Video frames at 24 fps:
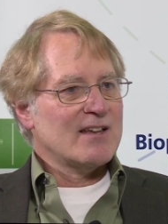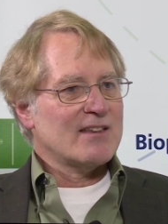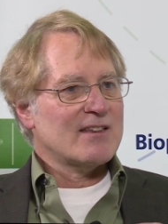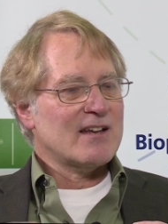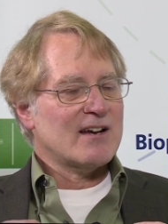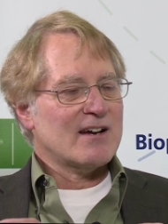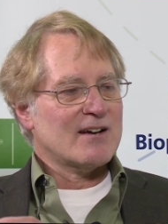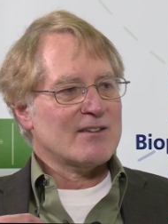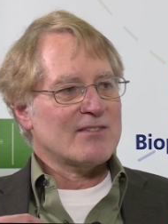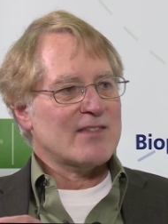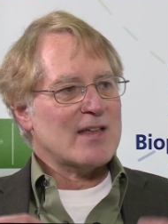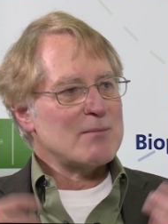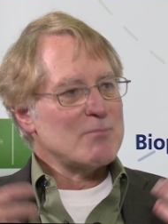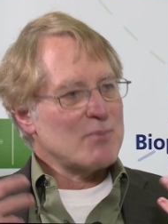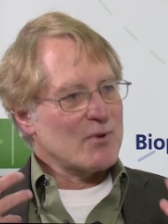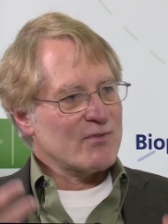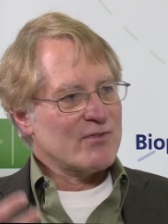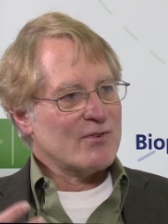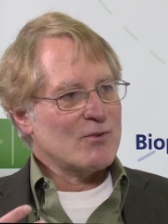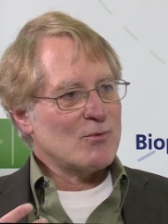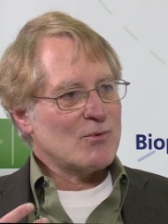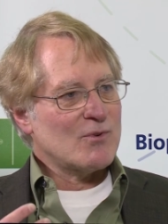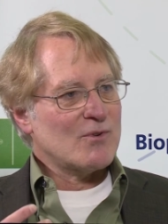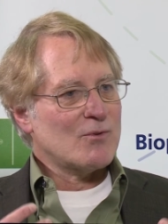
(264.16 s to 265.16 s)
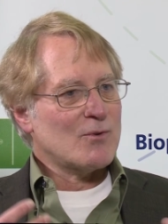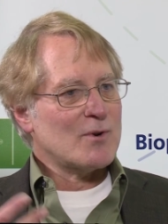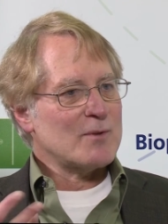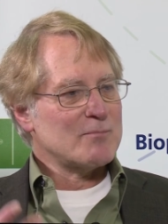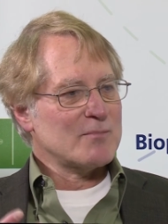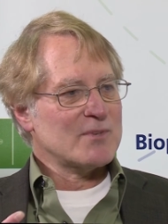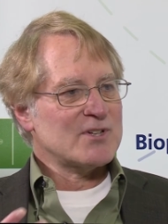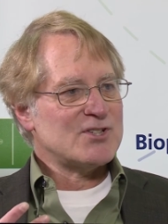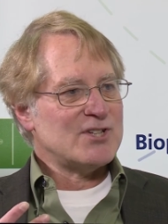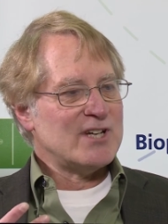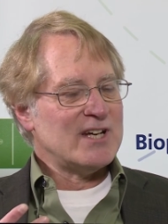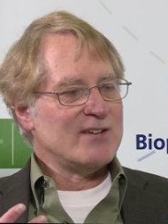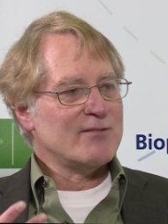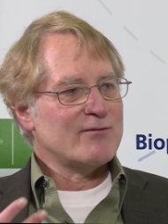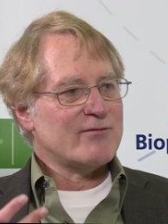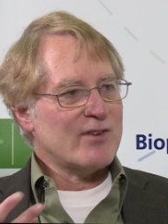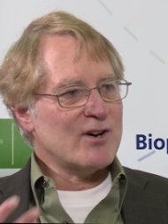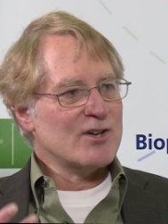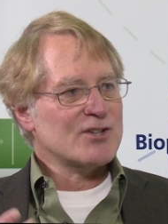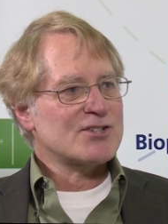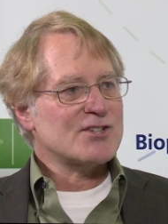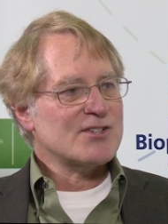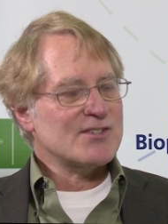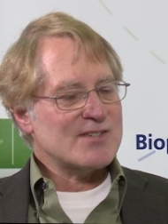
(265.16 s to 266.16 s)
uh, they what machine
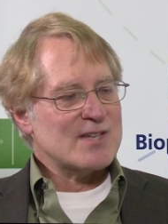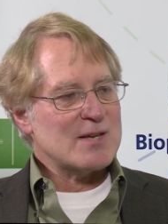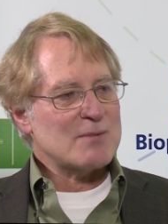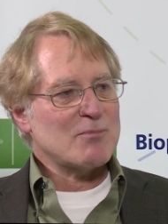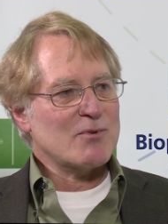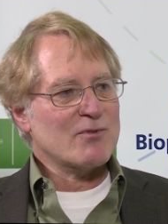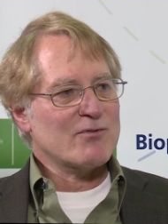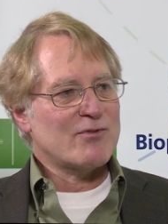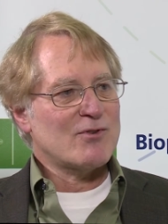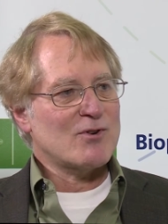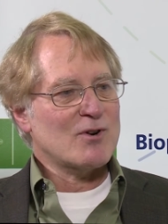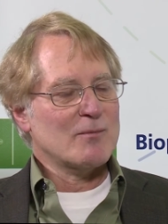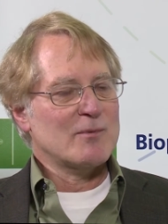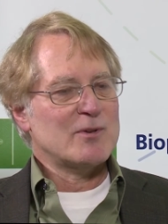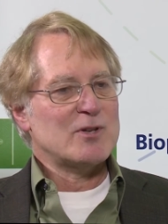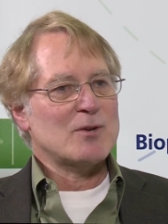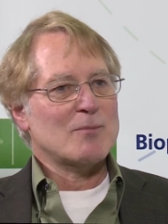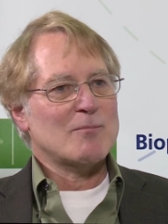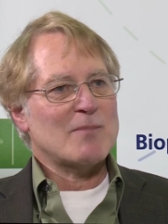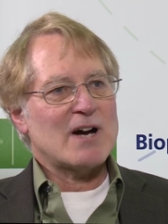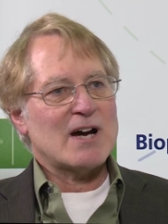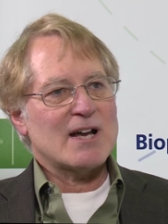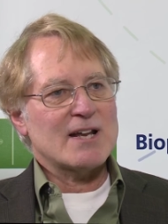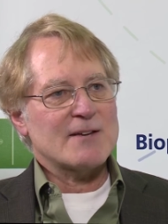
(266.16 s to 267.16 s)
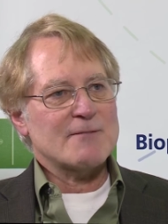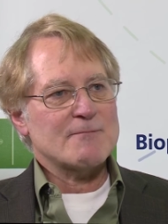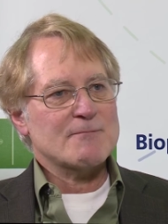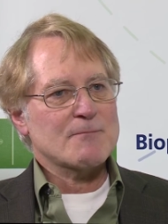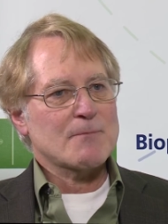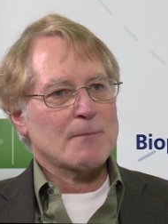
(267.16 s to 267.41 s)
functions they perform in your body.